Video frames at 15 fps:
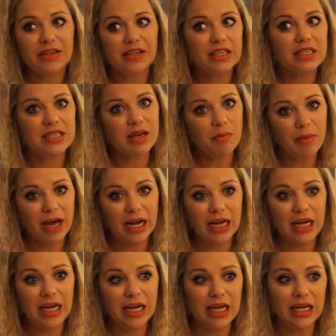that
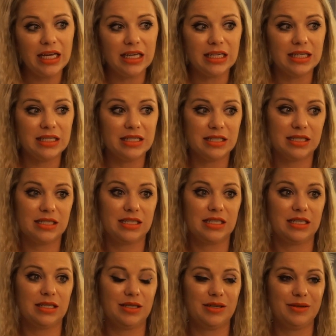somebody is
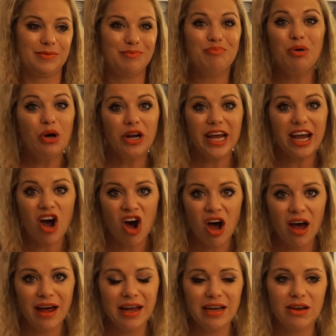putting
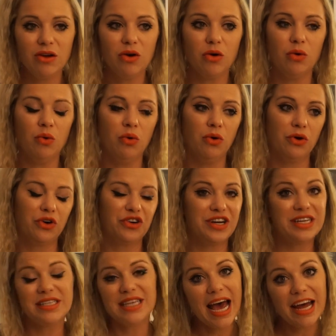on or
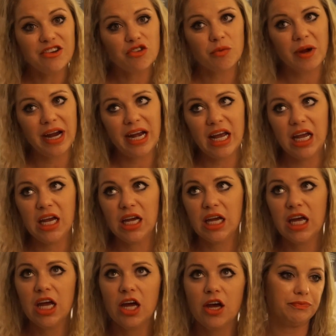exaggerating
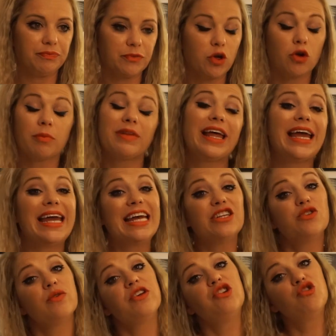or playing
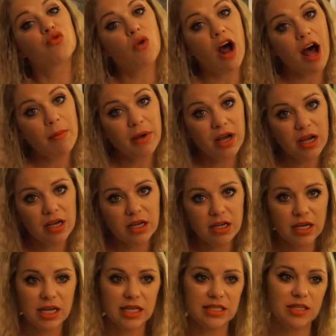into the drama,
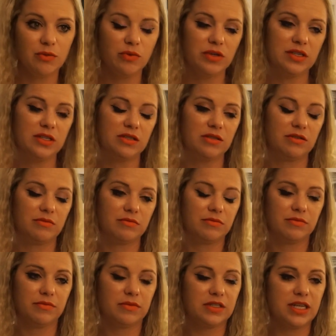as it was
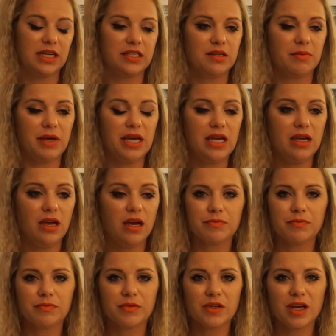said to me,
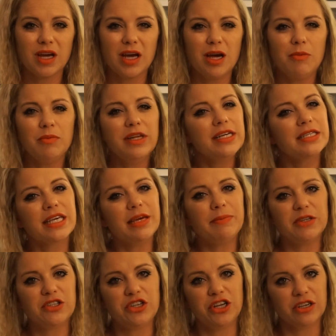please keep
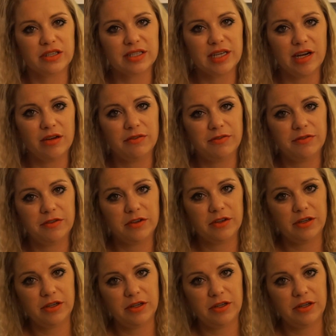it to yourself.